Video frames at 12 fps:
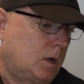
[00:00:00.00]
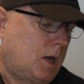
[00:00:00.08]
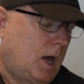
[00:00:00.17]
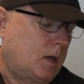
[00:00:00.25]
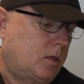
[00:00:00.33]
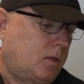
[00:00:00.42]

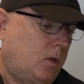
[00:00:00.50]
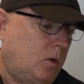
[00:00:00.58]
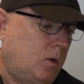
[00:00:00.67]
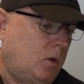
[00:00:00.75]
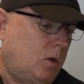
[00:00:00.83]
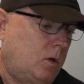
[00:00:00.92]
Okay,
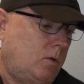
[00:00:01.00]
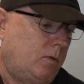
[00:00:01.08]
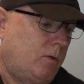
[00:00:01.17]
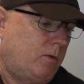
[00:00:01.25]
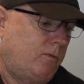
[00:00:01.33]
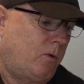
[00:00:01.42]
third,
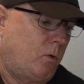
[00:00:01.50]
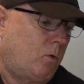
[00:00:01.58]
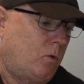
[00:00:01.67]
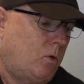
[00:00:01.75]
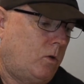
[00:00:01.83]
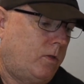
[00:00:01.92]

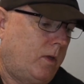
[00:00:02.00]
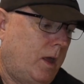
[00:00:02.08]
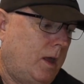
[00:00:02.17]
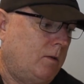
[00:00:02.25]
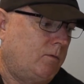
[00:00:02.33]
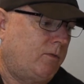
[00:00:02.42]
fourth
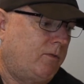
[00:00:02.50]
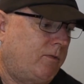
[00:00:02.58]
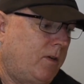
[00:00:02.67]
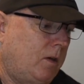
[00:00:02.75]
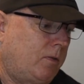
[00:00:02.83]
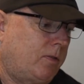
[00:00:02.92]
and
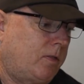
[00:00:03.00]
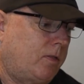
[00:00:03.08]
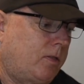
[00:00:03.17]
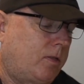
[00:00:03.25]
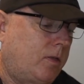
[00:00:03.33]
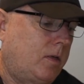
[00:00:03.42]

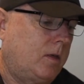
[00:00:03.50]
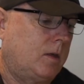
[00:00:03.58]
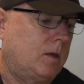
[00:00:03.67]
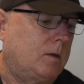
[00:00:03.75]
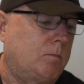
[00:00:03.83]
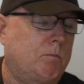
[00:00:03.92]
fifth
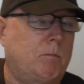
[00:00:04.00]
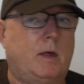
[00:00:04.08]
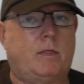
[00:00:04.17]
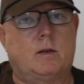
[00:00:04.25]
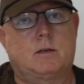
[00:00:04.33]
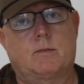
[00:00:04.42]

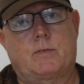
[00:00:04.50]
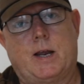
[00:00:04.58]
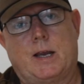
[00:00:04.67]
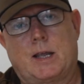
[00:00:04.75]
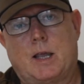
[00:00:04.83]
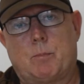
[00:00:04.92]
methods of
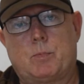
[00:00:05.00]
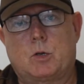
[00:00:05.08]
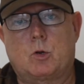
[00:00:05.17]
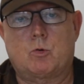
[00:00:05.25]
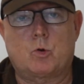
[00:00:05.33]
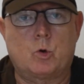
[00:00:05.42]
getting up
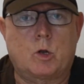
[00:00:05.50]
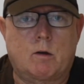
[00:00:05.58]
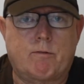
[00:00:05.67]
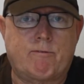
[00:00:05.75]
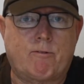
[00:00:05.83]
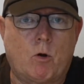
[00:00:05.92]
to
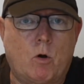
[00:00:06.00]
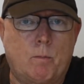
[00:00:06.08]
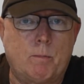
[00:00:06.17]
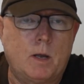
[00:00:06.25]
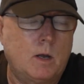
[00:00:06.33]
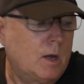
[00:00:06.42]
Kruger
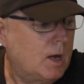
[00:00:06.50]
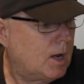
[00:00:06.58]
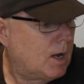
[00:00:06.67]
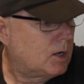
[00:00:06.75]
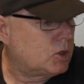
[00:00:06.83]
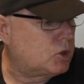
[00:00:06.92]
from
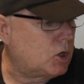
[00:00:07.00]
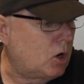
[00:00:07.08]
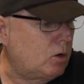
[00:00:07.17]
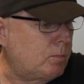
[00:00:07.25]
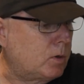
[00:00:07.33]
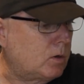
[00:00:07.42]

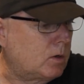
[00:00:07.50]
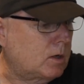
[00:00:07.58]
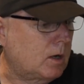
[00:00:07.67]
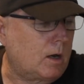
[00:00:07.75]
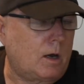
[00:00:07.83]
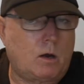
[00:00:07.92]

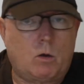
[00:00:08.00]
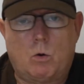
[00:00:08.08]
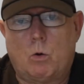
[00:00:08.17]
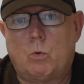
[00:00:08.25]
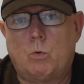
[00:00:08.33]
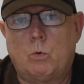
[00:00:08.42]
Johannesburg are
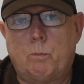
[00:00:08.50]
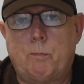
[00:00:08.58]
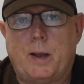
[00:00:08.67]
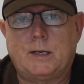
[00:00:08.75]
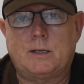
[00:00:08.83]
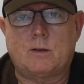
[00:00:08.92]
all
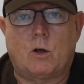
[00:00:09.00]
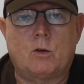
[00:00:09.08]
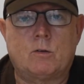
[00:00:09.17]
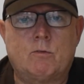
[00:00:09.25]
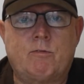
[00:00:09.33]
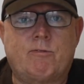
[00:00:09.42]
based
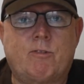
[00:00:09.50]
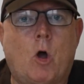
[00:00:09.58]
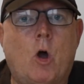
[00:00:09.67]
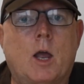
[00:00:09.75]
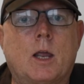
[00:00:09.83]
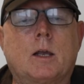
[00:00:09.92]
on
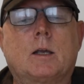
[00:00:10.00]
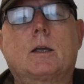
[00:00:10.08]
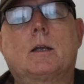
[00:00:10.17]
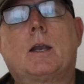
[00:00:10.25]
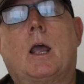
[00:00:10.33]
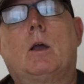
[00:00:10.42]
flying.
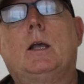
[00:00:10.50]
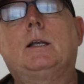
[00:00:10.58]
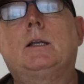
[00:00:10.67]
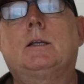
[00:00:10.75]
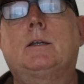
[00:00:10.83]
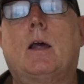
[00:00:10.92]
Now,
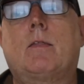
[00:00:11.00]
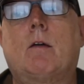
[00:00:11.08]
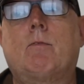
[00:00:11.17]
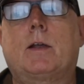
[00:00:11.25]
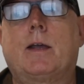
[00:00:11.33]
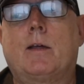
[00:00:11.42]
in South
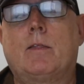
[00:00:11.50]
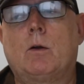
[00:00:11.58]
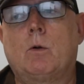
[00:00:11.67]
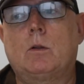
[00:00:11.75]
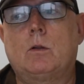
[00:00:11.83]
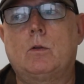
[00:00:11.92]
Africa,
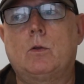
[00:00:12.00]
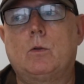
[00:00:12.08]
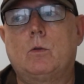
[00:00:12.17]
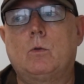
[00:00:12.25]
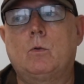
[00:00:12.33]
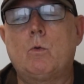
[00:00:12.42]
there are
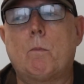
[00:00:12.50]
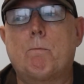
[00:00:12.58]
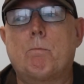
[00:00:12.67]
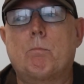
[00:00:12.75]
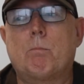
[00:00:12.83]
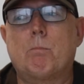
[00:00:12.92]

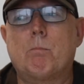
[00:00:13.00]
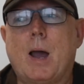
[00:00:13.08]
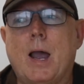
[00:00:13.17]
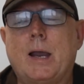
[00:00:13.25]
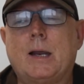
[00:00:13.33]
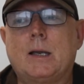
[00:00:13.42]
two
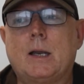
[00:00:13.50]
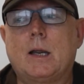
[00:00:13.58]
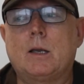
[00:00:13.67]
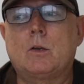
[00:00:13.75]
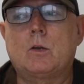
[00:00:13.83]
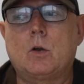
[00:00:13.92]
main
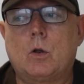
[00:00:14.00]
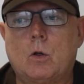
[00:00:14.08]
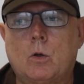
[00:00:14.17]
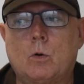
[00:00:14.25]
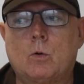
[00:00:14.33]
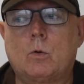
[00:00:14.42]

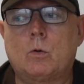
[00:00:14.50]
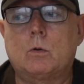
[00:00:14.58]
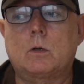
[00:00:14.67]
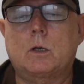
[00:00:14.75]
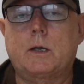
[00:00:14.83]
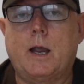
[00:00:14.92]

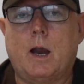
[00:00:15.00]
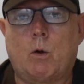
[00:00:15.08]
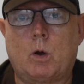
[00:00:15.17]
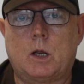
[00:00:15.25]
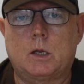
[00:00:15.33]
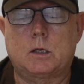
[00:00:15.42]
internal
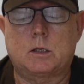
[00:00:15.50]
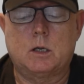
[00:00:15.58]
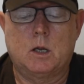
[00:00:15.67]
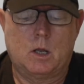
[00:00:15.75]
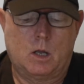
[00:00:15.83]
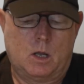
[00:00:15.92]
carriers.
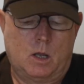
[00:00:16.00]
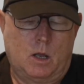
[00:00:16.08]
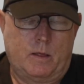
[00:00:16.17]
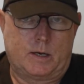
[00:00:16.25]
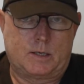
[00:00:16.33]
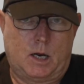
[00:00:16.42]

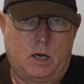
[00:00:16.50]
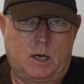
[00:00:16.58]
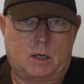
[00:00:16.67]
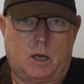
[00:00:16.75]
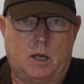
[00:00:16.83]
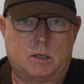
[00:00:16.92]
It's
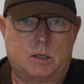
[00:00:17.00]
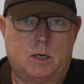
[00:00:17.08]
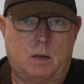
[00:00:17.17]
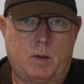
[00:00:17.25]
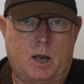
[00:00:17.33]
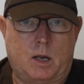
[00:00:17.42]
Airline and
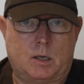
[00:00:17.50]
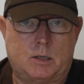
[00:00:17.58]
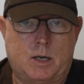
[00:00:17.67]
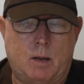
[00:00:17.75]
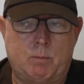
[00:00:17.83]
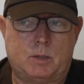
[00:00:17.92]
Sem.
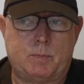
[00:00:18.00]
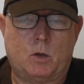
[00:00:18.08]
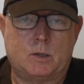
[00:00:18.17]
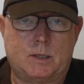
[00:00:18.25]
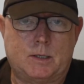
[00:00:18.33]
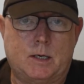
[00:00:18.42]
Sem
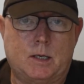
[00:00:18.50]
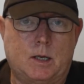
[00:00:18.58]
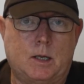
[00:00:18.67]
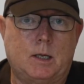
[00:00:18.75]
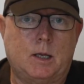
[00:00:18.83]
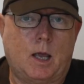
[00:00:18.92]
spelled
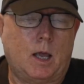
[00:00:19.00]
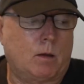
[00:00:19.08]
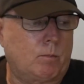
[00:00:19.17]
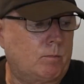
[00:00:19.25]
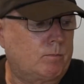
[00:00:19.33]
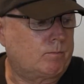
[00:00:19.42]

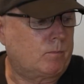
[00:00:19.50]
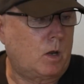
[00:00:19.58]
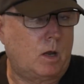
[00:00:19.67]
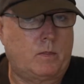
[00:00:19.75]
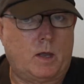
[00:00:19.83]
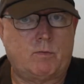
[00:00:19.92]
C-E-M.
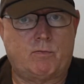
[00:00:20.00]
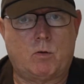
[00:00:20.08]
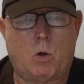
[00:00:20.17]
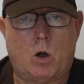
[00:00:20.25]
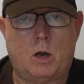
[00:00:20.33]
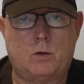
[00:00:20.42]
And they
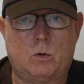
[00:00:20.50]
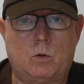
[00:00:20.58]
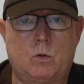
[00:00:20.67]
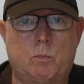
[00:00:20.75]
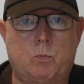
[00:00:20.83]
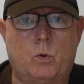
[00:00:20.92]
fly
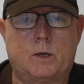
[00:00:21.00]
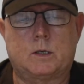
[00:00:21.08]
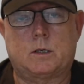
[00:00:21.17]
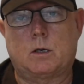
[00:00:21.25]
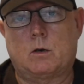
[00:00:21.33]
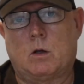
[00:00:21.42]
to the
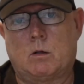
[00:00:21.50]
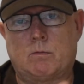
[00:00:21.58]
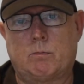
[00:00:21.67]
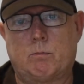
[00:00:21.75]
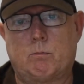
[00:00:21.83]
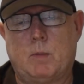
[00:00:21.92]
points that
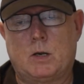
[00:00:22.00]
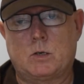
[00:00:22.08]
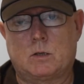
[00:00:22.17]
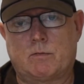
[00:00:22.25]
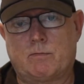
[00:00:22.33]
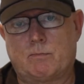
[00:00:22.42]
I've
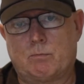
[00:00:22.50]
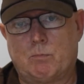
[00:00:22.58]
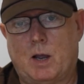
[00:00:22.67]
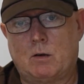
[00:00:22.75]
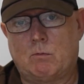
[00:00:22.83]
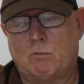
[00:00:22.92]
mentioned, the
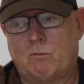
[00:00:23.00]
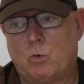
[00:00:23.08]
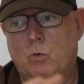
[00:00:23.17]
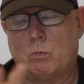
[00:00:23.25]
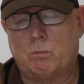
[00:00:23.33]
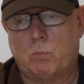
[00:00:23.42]
main
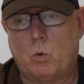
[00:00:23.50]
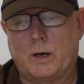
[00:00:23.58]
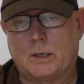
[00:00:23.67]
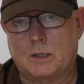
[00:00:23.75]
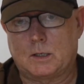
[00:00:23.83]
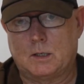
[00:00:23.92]
4
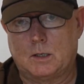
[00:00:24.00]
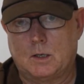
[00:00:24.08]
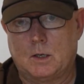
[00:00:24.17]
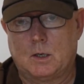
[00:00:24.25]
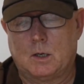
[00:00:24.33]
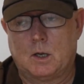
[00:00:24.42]
points.
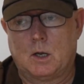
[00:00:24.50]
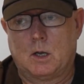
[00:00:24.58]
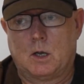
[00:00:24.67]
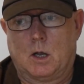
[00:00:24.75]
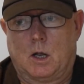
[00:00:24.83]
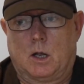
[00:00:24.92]

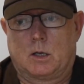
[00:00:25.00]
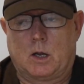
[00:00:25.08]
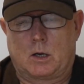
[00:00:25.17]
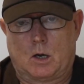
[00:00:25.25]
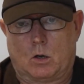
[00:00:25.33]
So